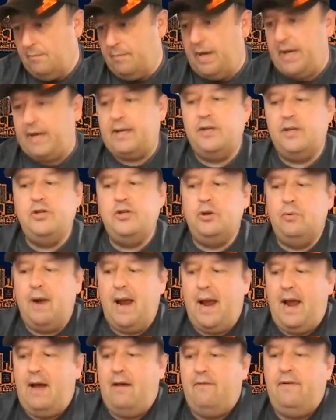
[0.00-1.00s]
Becca, do you
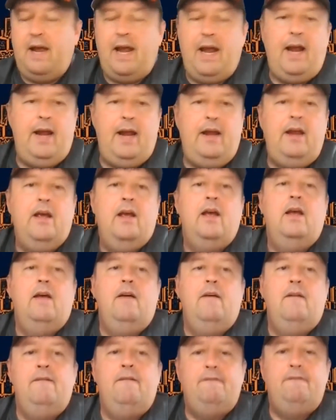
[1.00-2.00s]
have a
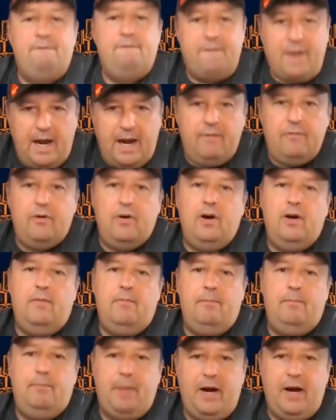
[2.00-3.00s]
favorite
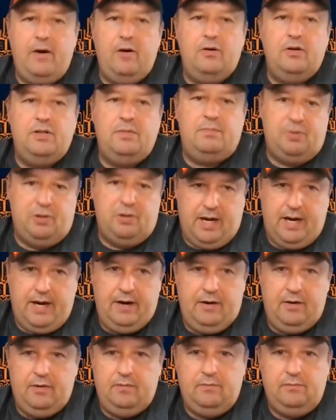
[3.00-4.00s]
Bears
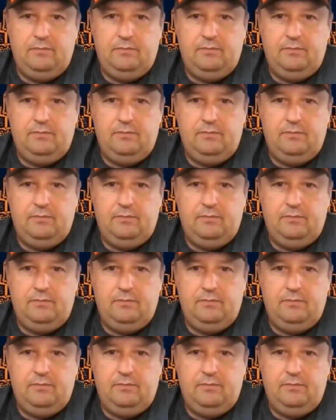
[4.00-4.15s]
player?